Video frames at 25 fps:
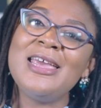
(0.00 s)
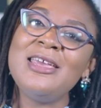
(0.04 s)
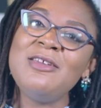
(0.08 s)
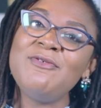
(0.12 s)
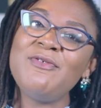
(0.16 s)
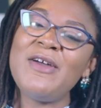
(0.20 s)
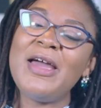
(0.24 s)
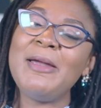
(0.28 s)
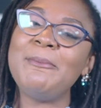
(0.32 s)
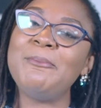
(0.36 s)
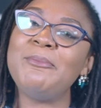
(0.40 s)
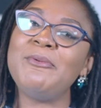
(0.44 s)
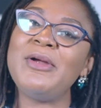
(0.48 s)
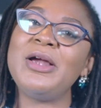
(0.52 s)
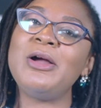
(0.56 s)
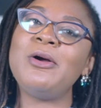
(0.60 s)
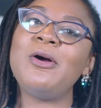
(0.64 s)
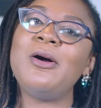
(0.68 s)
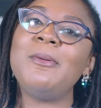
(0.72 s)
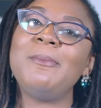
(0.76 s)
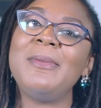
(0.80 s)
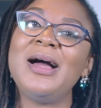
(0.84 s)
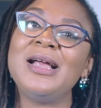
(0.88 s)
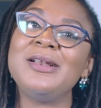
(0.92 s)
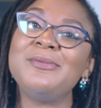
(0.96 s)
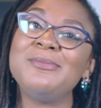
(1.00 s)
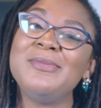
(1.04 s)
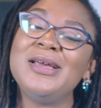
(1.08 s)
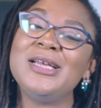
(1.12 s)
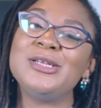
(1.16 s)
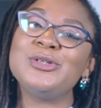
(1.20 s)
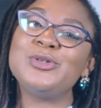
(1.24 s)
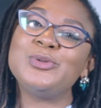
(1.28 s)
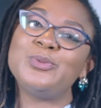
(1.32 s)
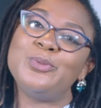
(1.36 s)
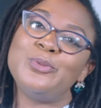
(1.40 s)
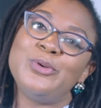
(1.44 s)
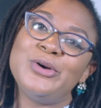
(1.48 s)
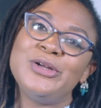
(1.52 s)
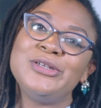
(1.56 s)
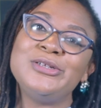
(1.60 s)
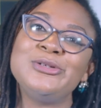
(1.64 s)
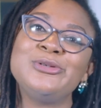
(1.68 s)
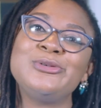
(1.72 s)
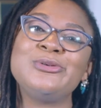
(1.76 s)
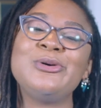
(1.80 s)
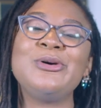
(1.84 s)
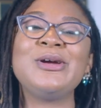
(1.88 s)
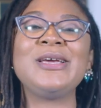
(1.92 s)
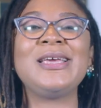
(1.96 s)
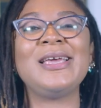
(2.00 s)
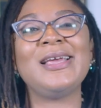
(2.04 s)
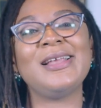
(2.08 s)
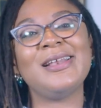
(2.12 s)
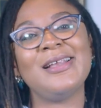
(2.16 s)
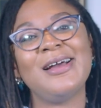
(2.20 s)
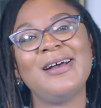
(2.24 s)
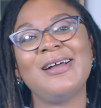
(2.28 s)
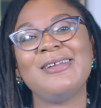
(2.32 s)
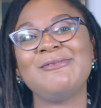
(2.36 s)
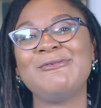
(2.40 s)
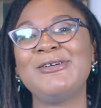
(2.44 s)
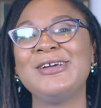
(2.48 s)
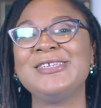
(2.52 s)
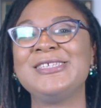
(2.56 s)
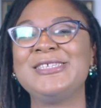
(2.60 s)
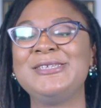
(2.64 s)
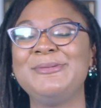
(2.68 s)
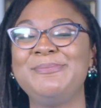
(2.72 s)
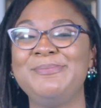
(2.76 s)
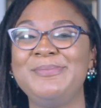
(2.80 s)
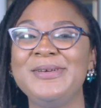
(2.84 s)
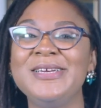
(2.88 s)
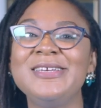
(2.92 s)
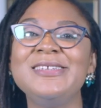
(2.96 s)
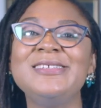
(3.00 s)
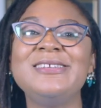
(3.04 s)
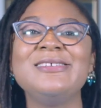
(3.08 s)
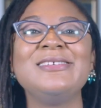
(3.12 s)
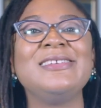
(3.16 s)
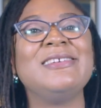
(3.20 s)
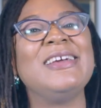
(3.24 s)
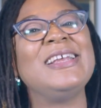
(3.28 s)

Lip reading: if I break commandment 1, it's okay now, what is the big deal?